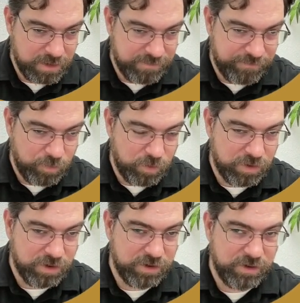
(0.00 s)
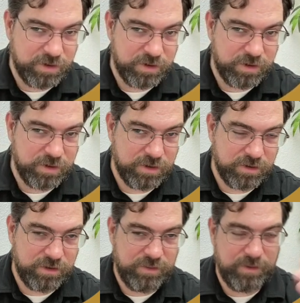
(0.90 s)
for
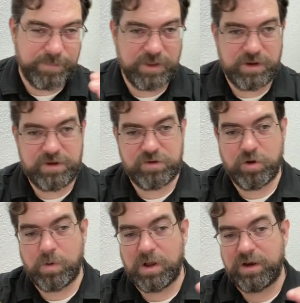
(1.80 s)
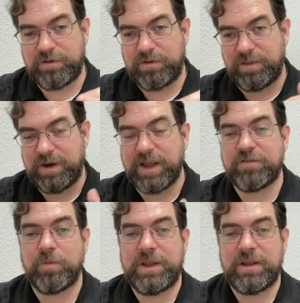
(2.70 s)
the ability to go on to the
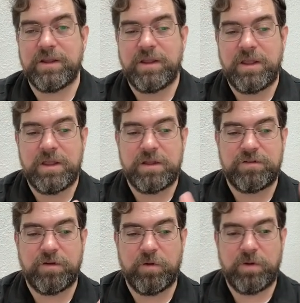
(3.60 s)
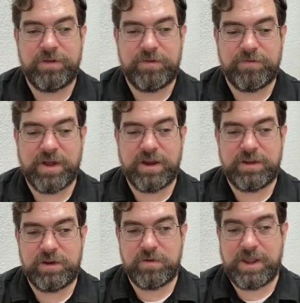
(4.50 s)
next week. So if you
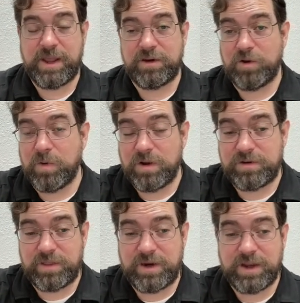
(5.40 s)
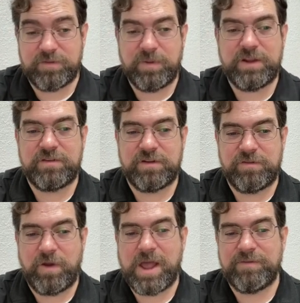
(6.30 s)
find that you can't go on to the next week, it's because
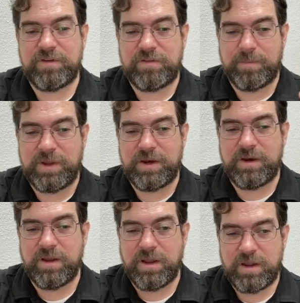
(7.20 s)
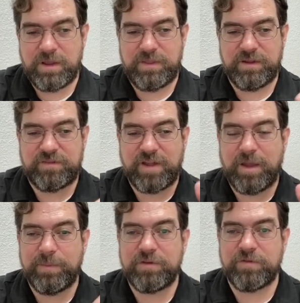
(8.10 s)
you haven't submitted the
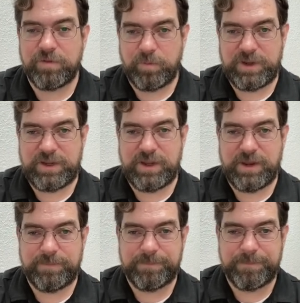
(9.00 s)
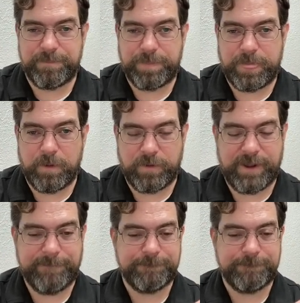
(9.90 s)
assignments for the week yet. Okay?